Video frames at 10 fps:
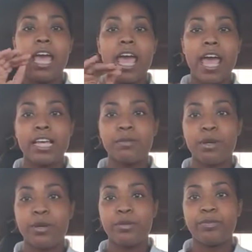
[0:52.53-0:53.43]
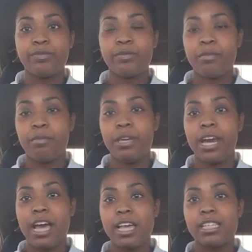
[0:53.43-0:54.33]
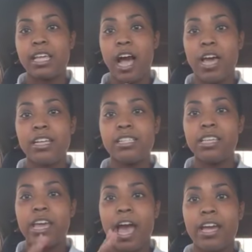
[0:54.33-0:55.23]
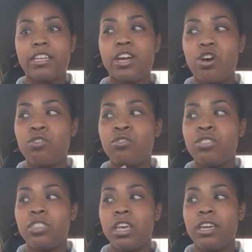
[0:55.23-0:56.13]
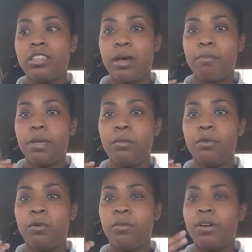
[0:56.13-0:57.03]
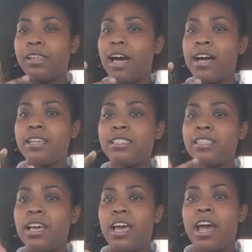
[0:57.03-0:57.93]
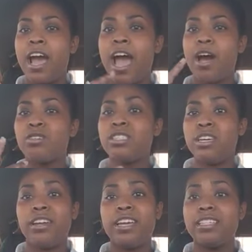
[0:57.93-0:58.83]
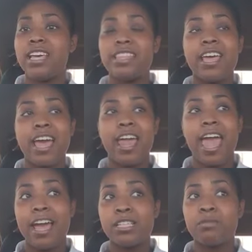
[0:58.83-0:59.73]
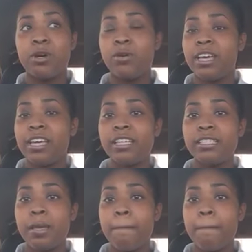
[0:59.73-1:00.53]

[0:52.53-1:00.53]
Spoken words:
asmo. Because honestly, I don't think that people realize how serious that asmo is,